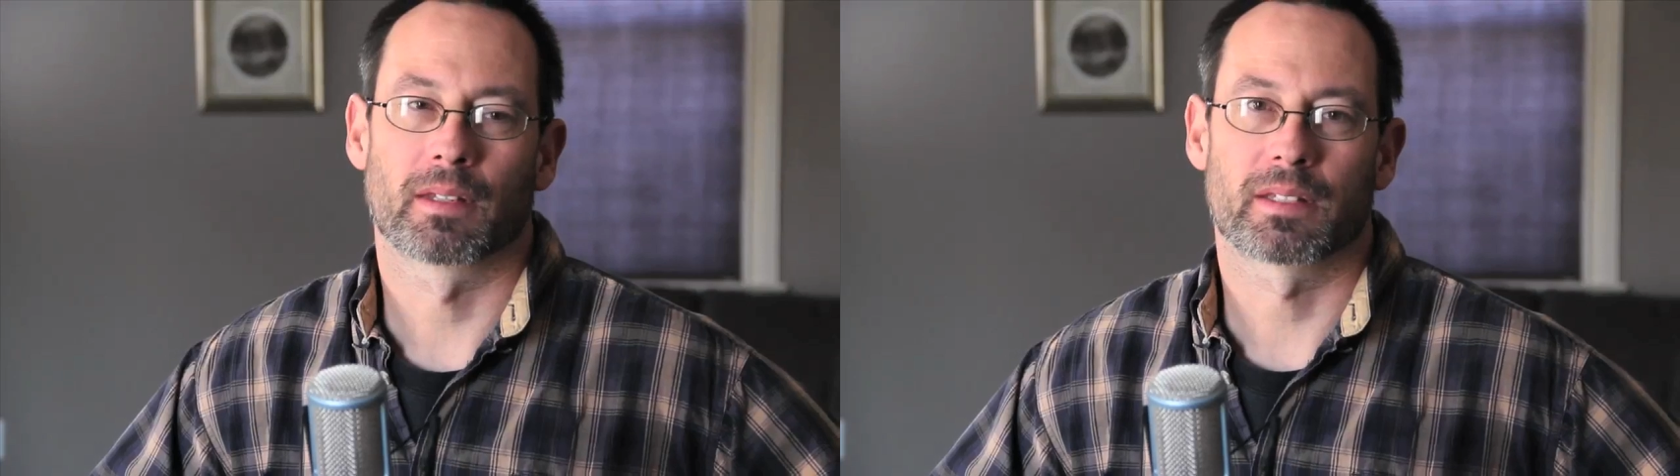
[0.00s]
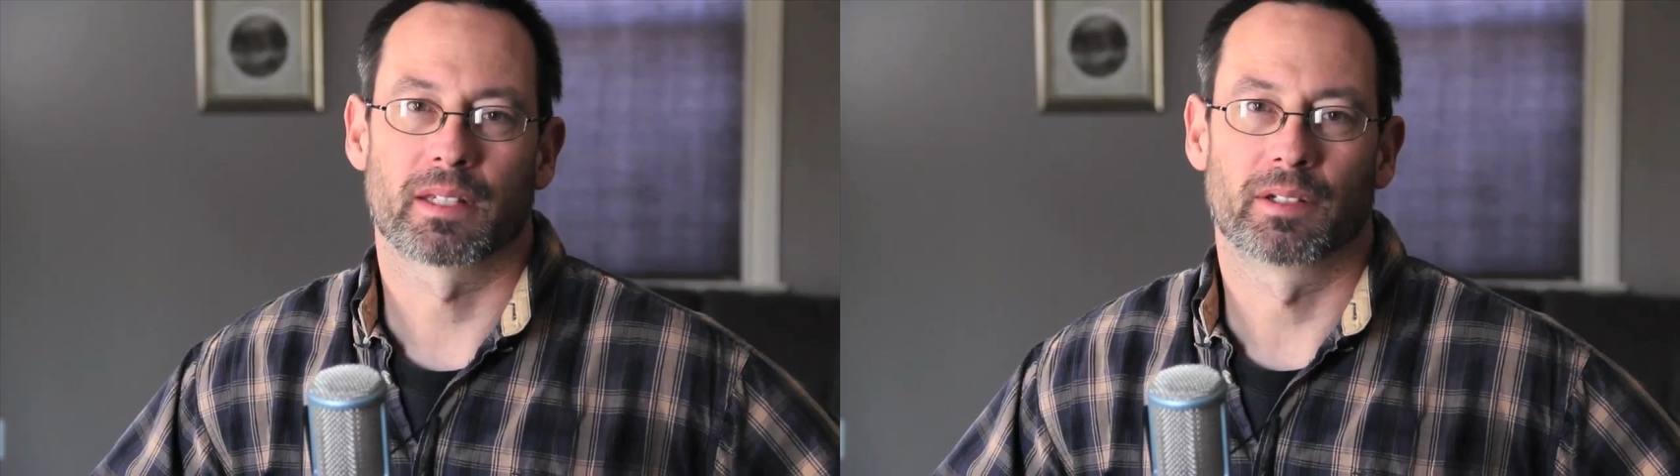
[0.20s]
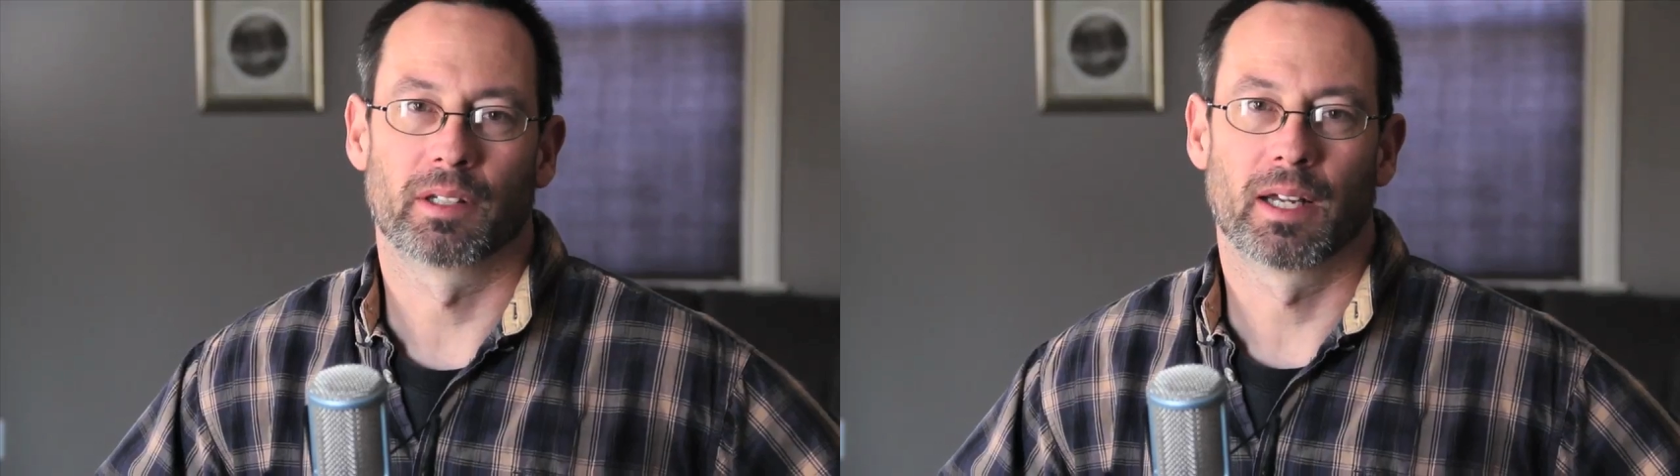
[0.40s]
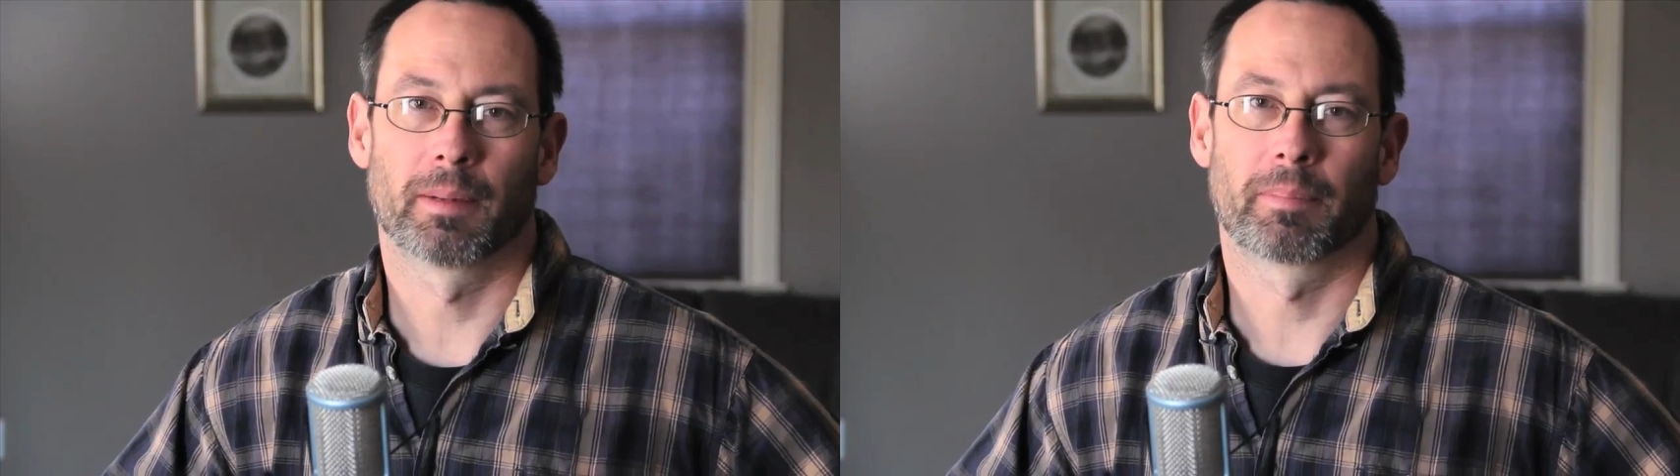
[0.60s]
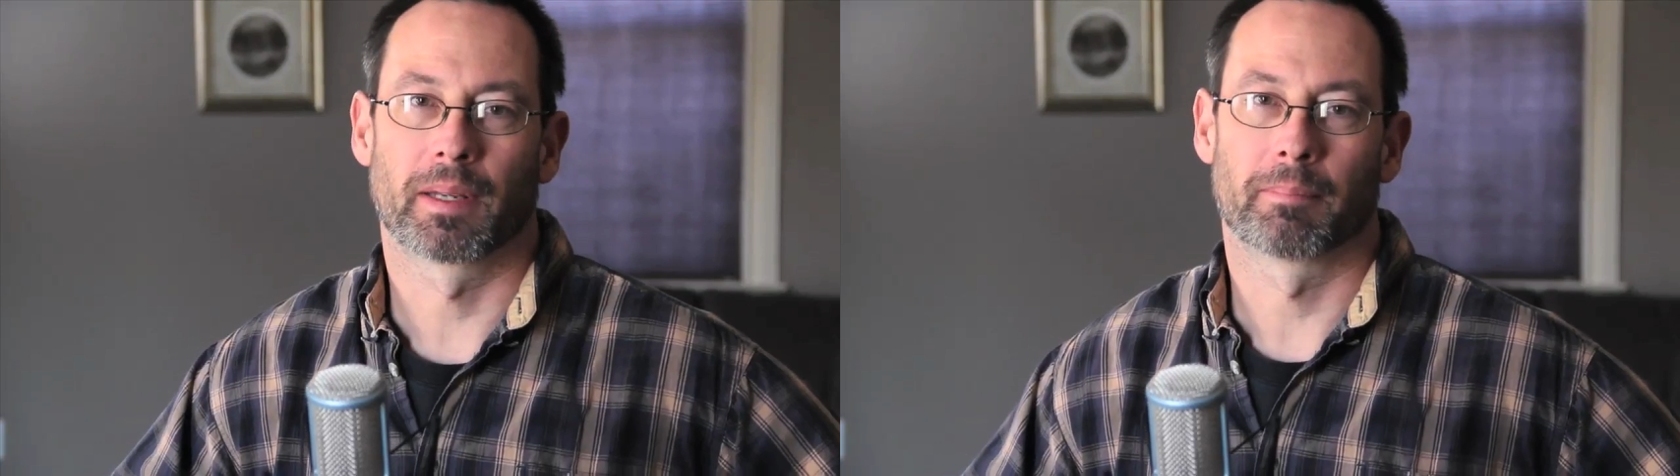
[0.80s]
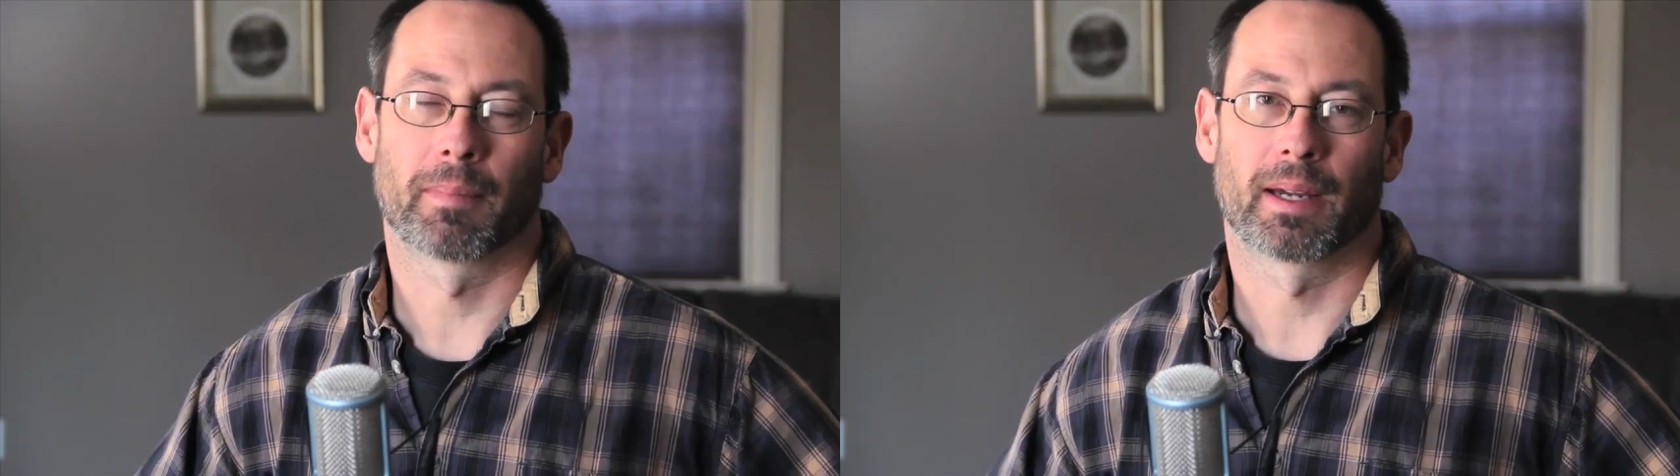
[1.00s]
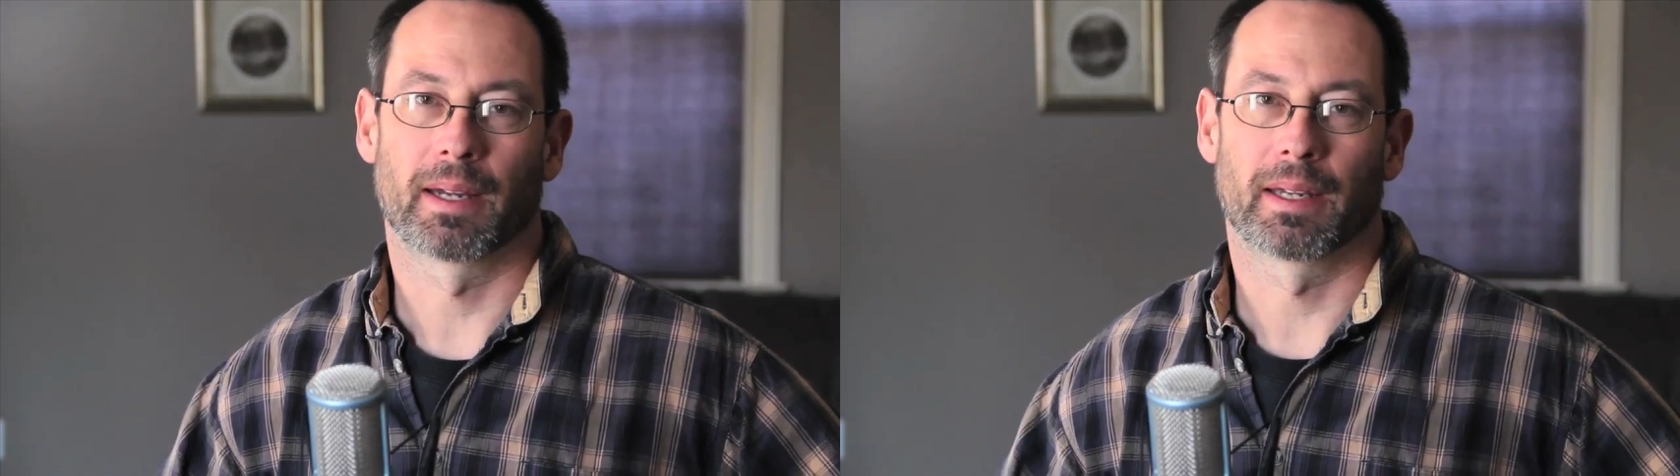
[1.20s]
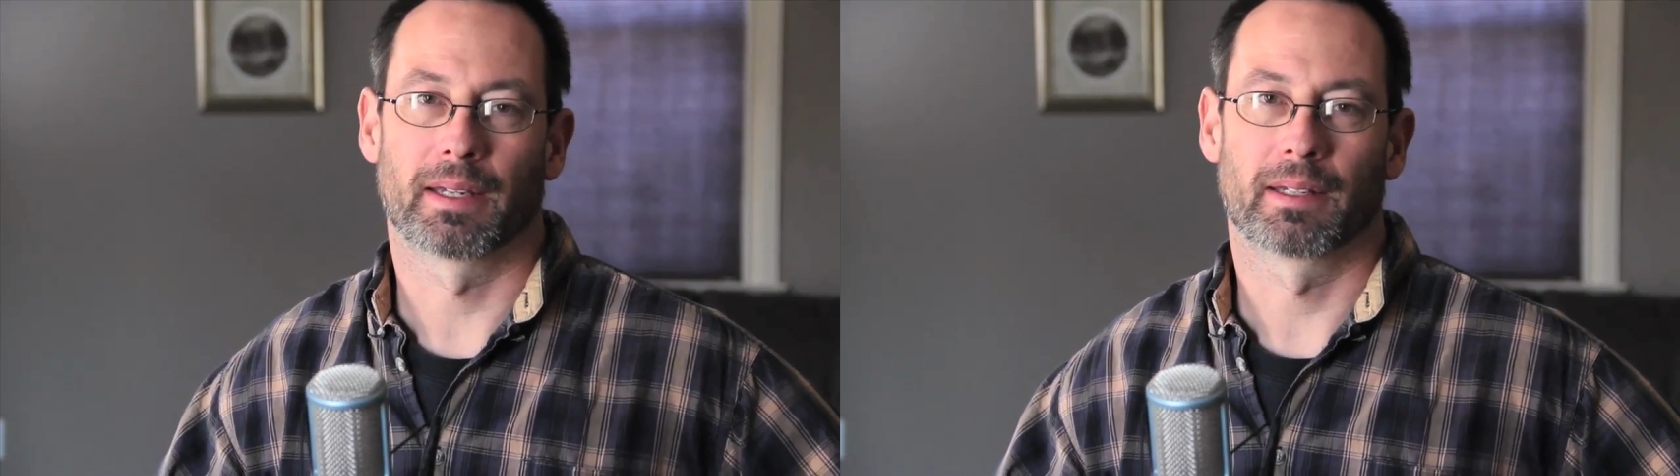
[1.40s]
signal up in
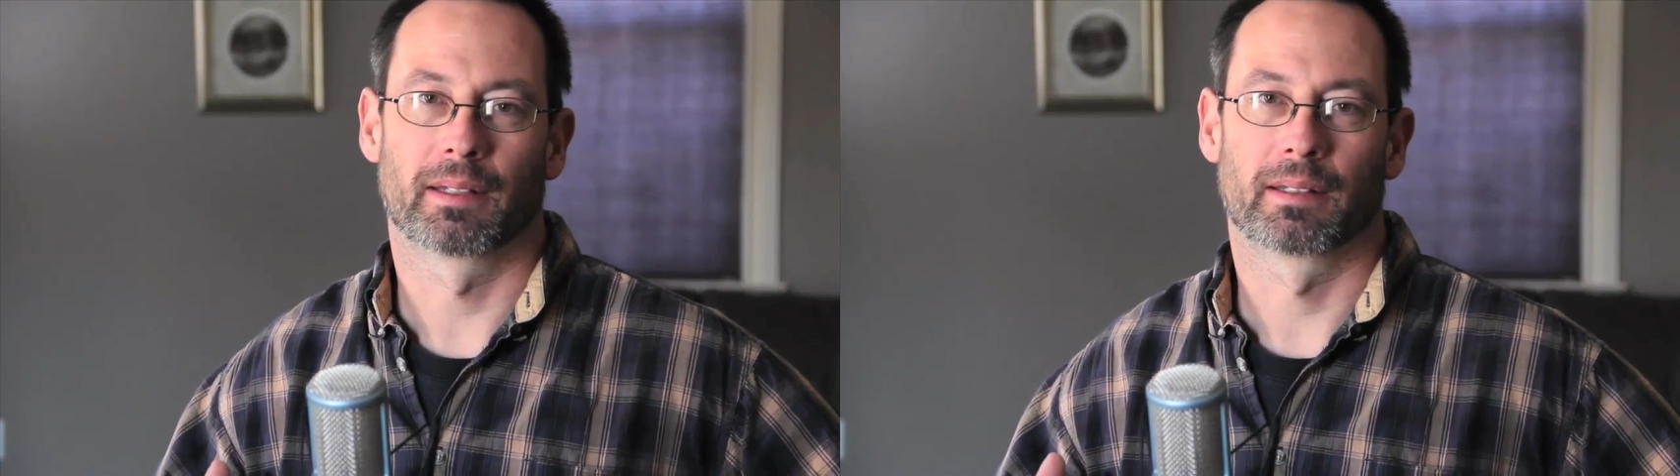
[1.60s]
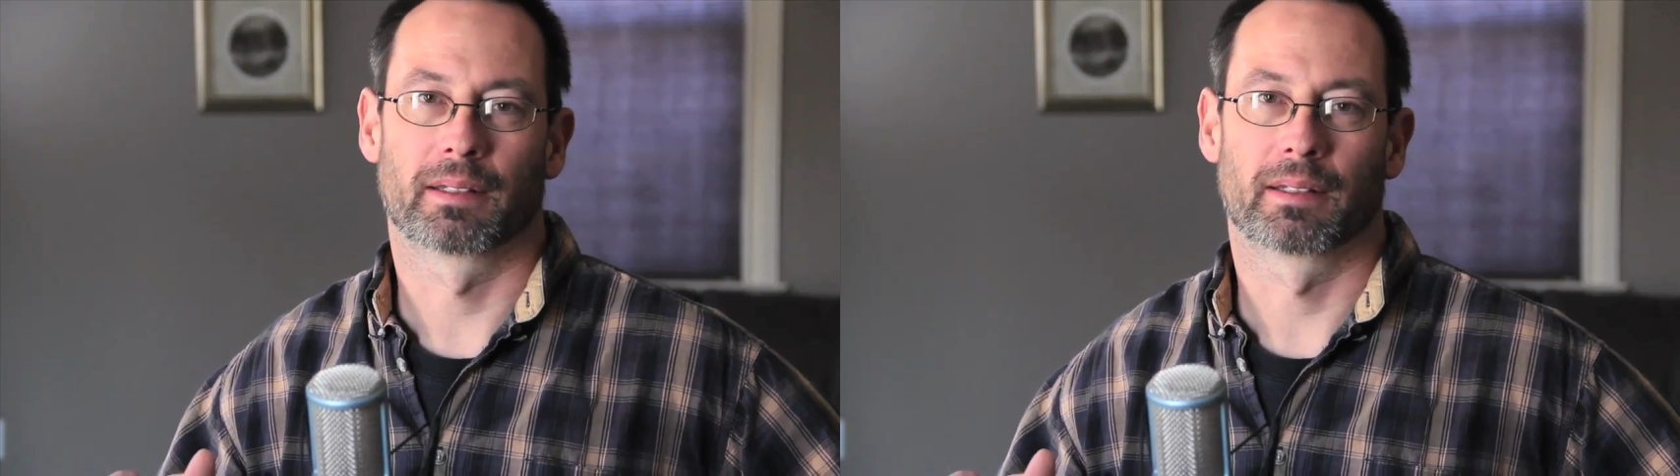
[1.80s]
my